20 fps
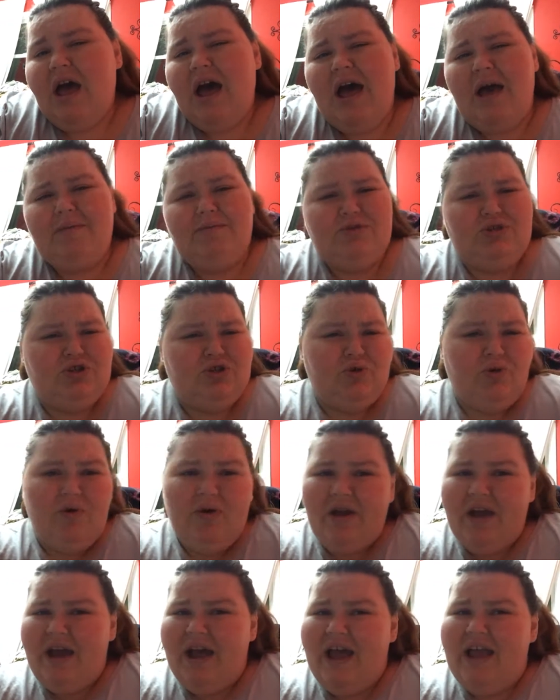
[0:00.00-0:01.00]
I'm
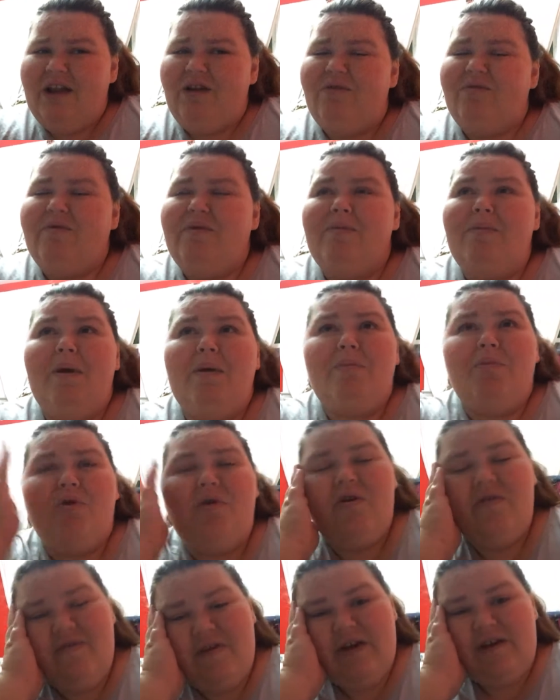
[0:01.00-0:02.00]
sure, I don't remember
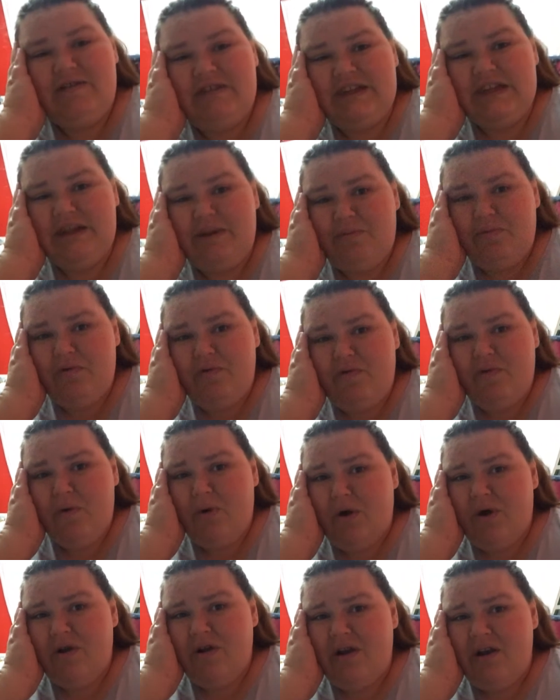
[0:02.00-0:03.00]
if I did it
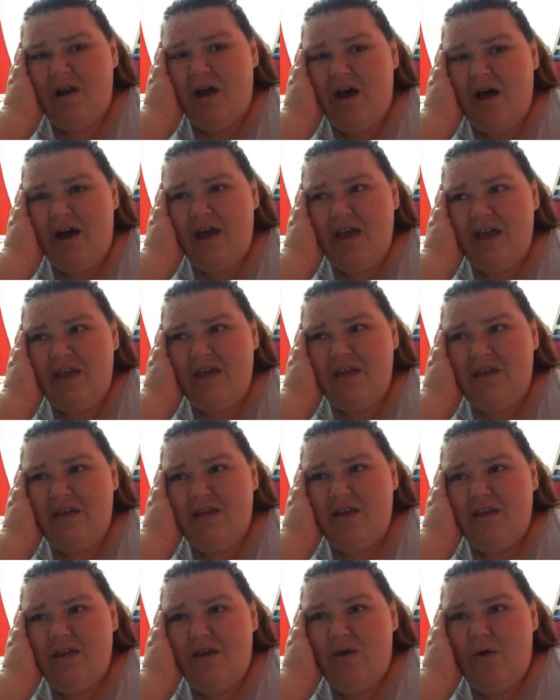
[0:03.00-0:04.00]
before or not
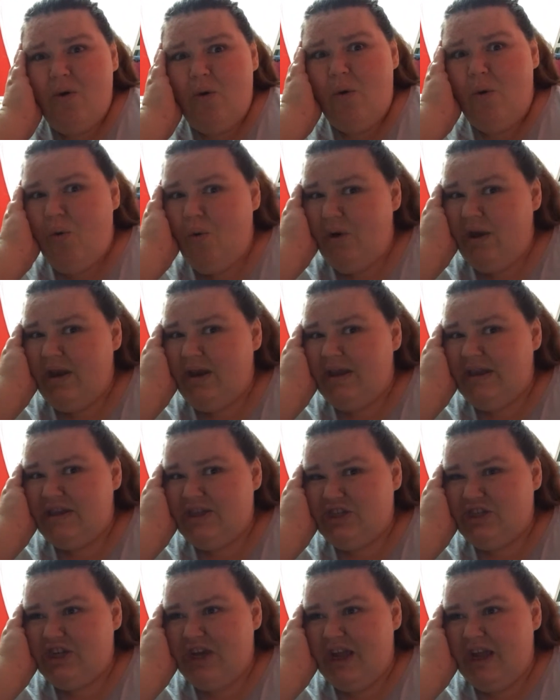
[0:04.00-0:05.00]
on this
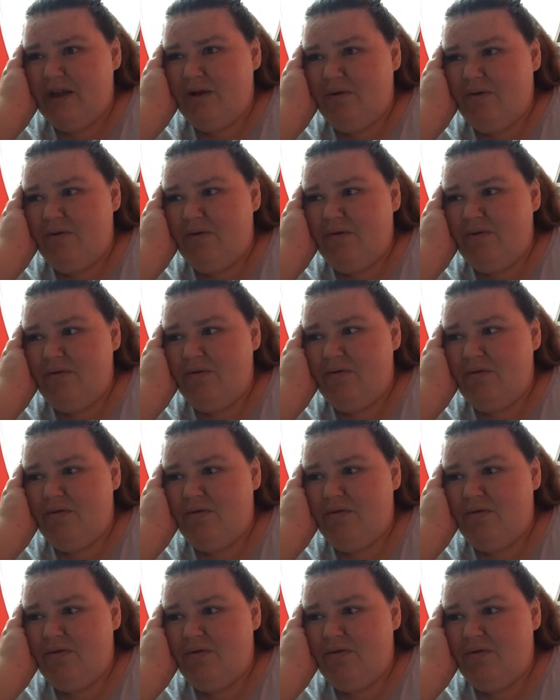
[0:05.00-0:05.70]
channel.